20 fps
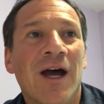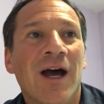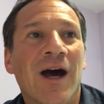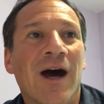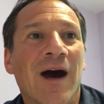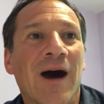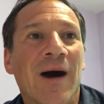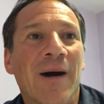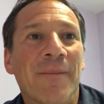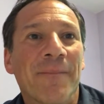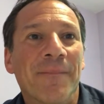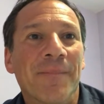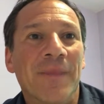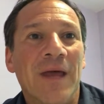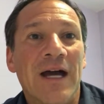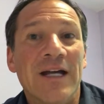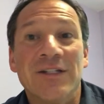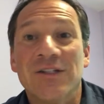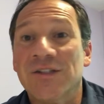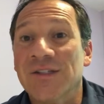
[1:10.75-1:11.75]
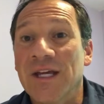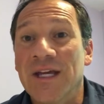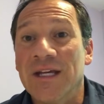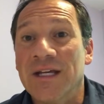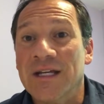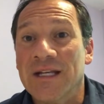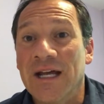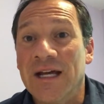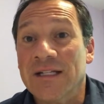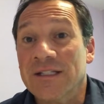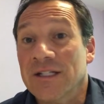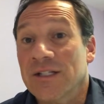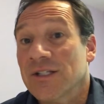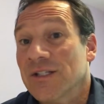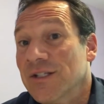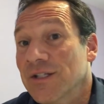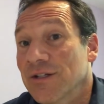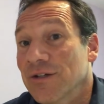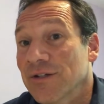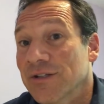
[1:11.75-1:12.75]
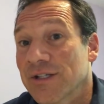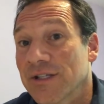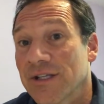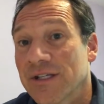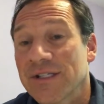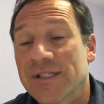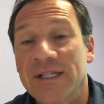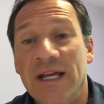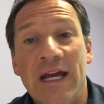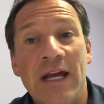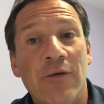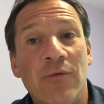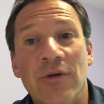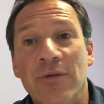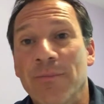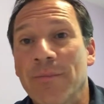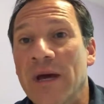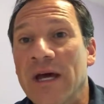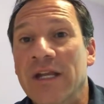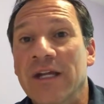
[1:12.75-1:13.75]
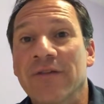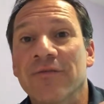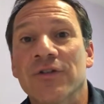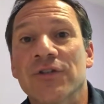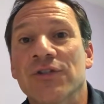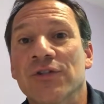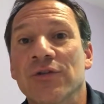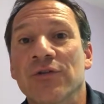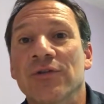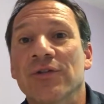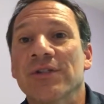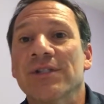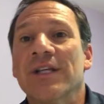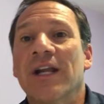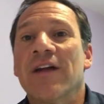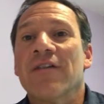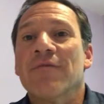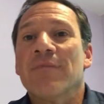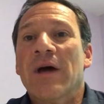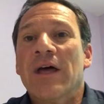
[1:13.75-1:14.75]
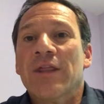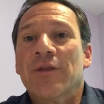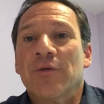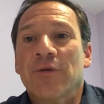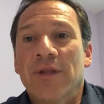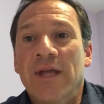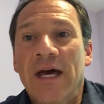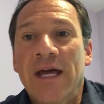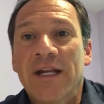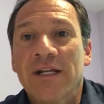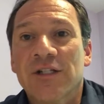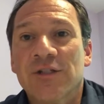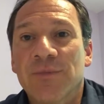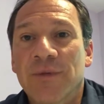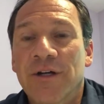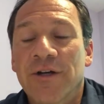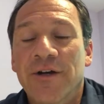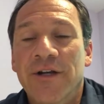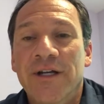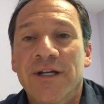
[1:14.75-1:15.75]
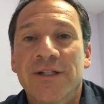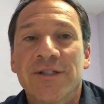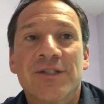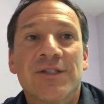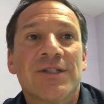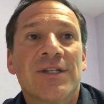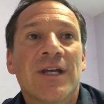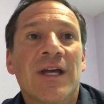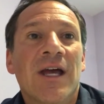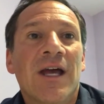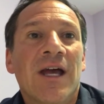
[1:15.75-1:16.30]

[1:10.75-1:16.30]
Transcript: I stay connected still to this day with many of the students that I've met through that experience.